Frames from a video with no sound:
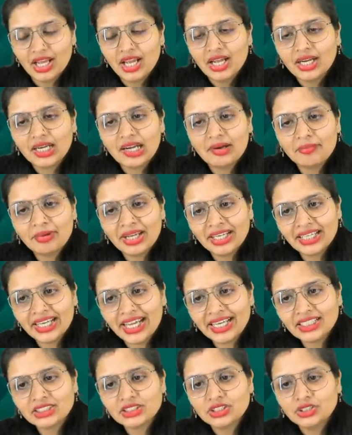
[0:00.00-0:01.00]
Coming
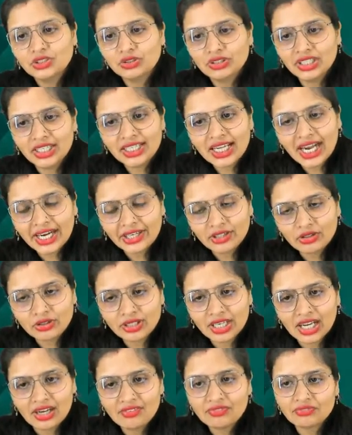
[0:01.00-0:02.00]
next, unit
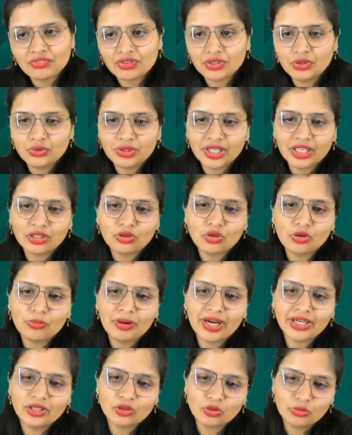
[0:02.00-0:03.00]
hydrograph you can go by
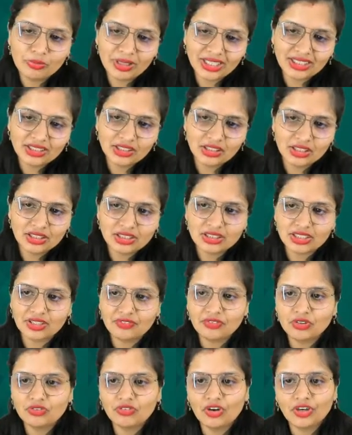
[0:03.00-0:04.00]
2 methods if
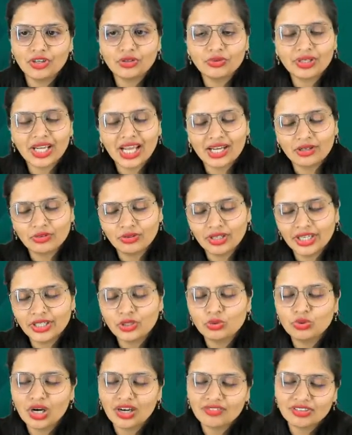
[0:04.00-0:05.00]
you want to calculate.
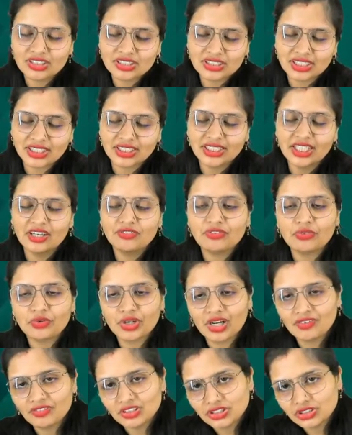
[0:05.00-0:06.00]
2 hours ka diya, 4
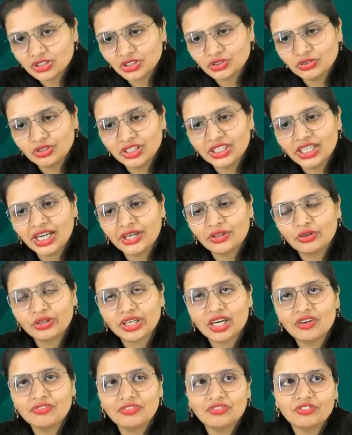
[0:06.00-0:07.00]
hours ka unit
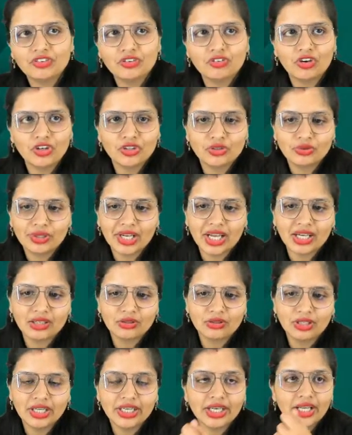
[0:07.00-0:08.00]
hydrograph if you want to
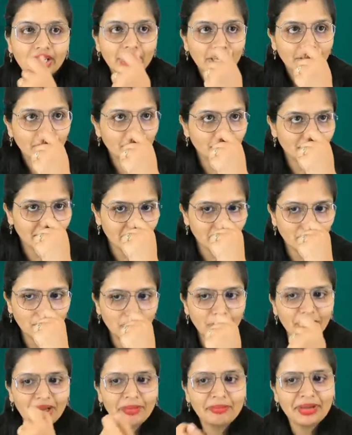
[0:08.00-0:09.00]
calculate. You can go
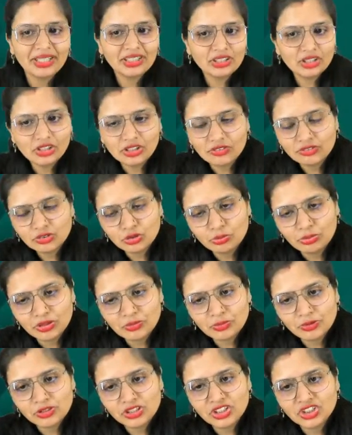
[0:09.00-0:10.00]
by method of
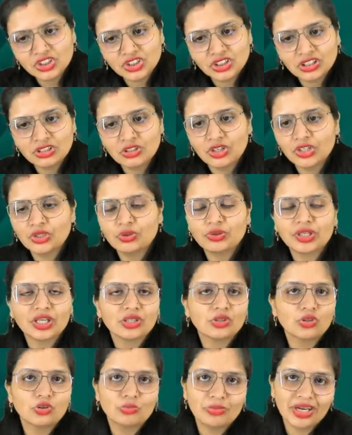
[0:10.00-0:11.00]
superposition or you can
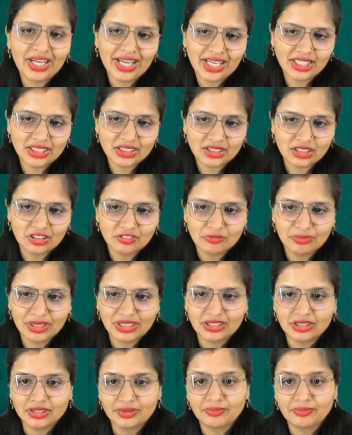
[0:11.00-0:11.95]
go by S curve method.